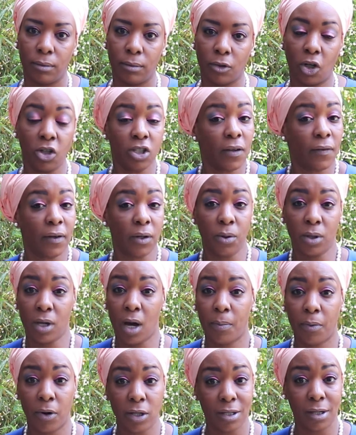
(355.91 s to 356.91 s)
Because even with
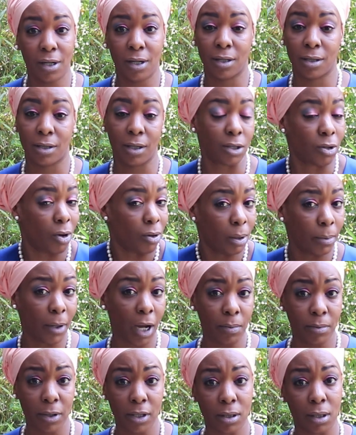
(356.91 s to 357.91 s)
our presidents, it's all
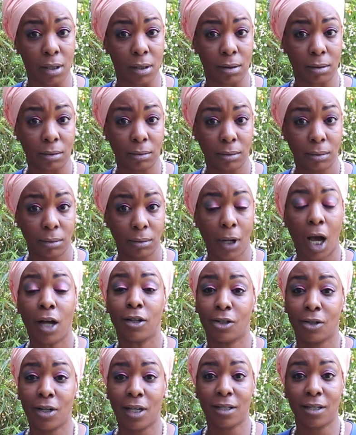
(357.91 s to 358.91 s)
about business.
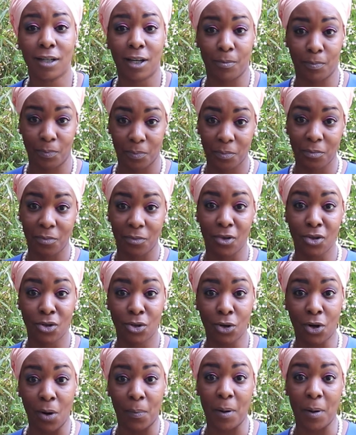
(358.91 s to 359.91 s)
Until next time, tuko